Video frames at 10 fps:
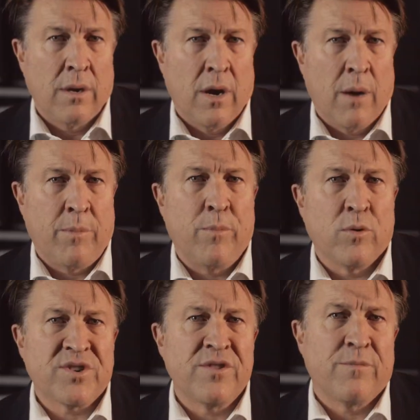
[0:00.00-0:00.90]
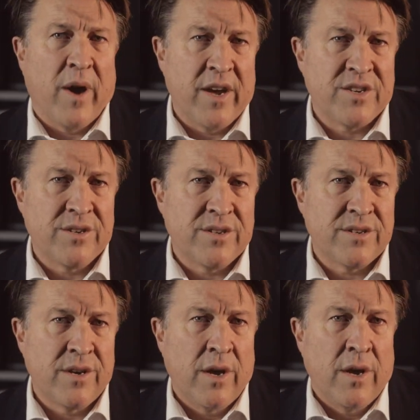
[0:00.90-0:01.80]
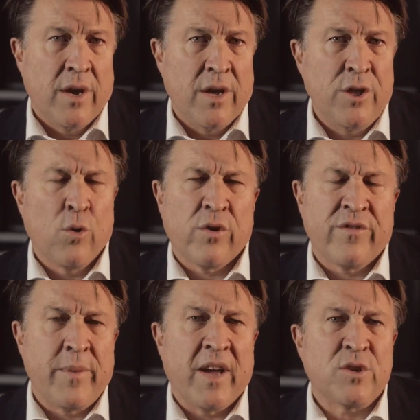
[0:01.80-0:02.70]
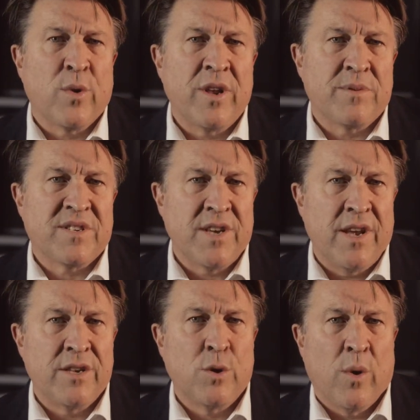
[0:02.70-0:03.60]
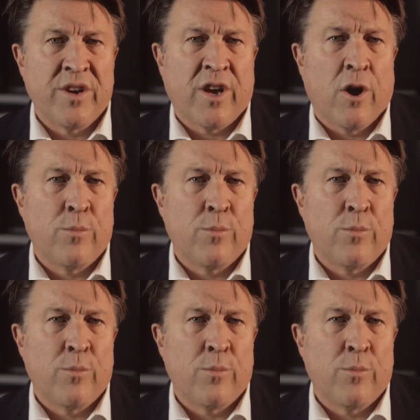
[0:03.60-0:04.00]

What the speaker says: A proportion of patients in the order of about 20% who undergo